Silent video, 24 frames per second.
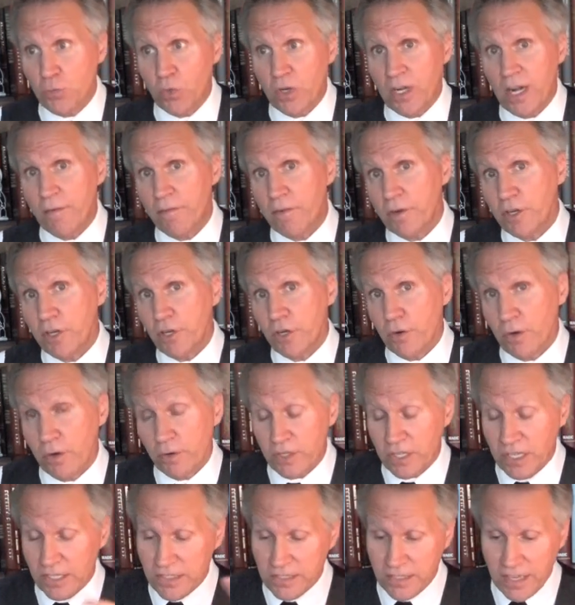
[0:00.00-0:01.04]
whatever your
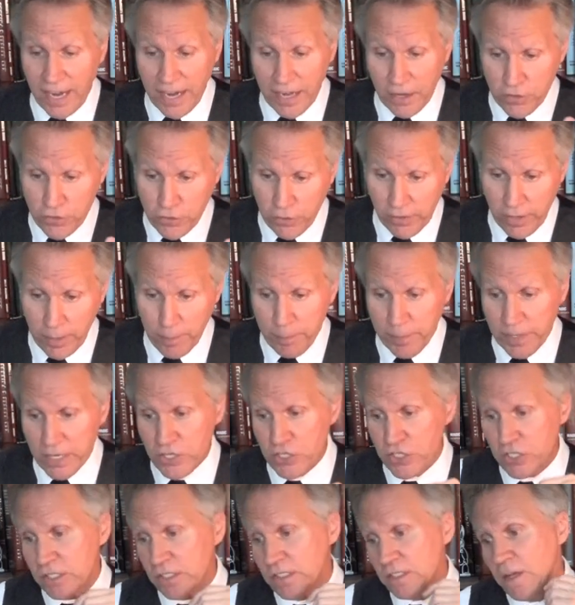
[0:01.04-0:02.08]
desires or
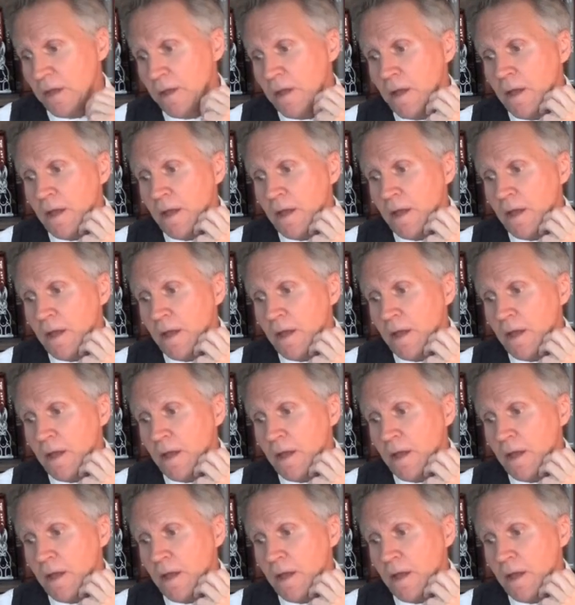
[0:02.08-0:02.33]
ambitions,